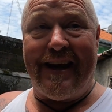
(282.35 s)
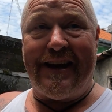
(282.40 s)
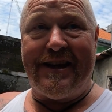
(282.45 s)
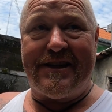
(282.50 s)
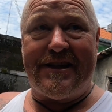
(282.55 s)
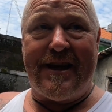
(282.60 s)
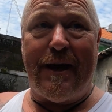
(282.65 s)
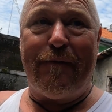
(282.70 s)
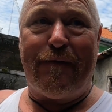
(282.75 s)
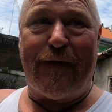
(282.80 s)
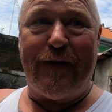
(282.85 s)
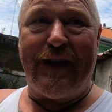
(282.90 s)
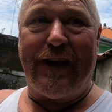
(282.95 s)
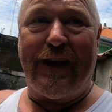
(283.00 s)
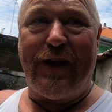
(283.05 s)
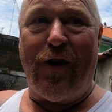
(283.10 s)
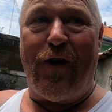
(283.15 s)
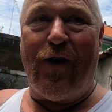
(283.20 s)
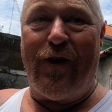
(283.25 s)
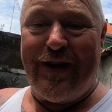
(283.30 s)
except for
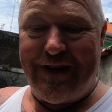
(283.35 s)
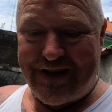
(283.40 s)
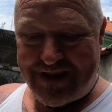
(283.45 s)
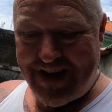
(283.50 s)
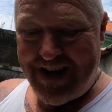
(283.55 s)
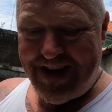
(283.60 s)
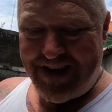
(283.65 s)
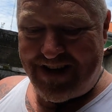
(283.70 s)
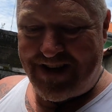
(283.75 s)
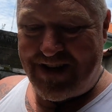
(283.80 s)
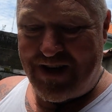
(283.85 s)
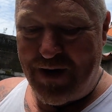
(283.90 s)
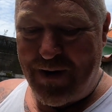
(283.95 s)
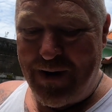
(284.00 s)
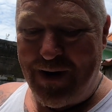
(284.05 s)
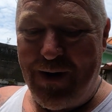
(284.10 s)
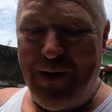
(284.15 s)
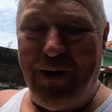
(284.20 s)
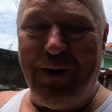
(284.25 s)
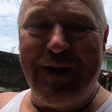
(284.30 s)
the guys
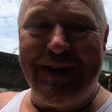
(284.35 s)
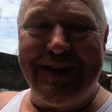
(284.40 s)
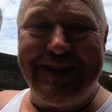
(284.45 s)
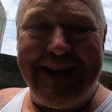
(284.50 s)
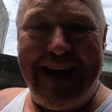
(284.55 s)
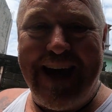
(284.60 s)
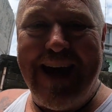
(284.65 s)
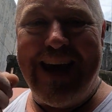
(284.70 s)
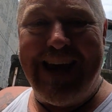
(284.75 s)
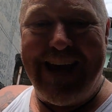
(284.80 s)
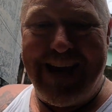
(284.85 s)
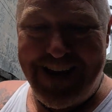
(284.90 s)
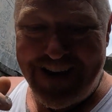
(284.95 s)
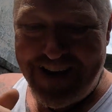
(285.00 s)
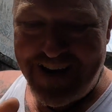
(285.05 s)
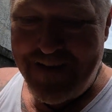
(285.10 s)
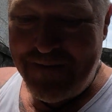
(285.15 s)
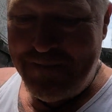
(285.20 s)
doing all the tagging,